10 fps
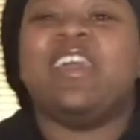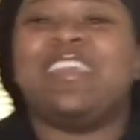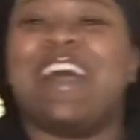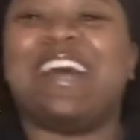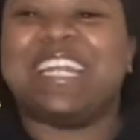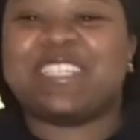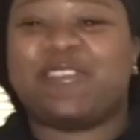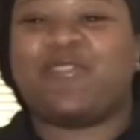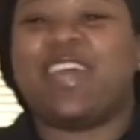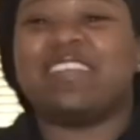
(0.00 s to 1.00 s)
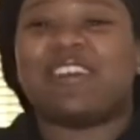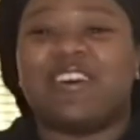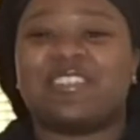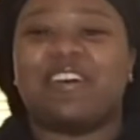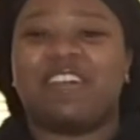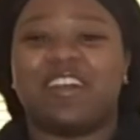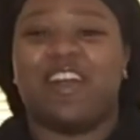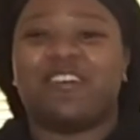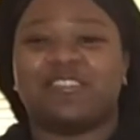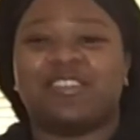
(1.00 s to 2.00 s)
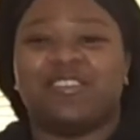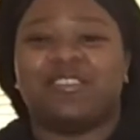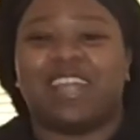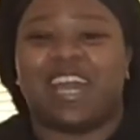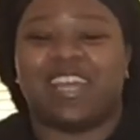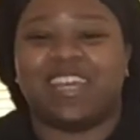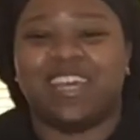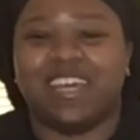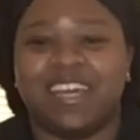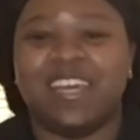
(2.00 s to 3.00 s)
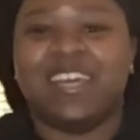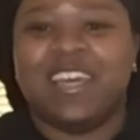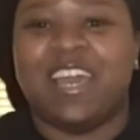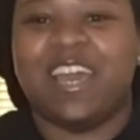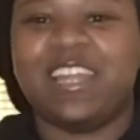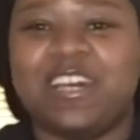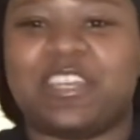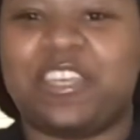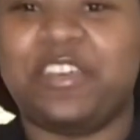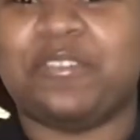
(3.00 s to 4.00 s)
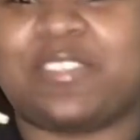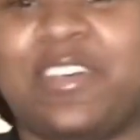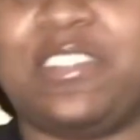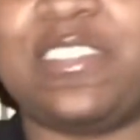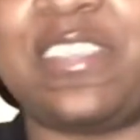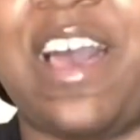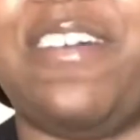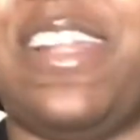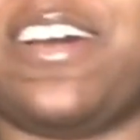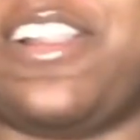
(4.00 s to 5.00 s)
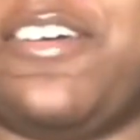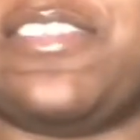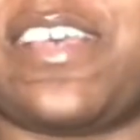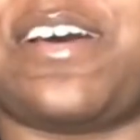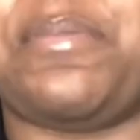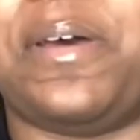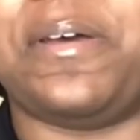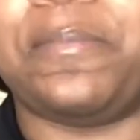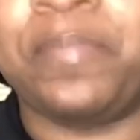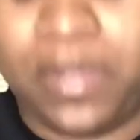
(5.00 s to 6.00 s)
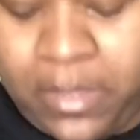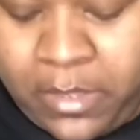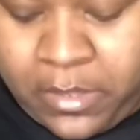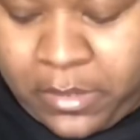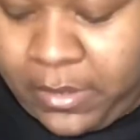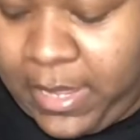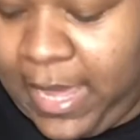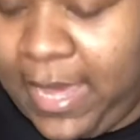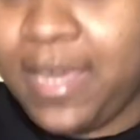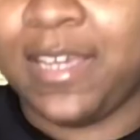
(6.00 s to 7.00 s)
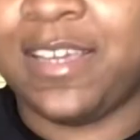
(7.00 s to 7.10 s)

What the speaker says: Y'all, this fit is also a go-to, like, it look cute. So, this is how it look close up, okay?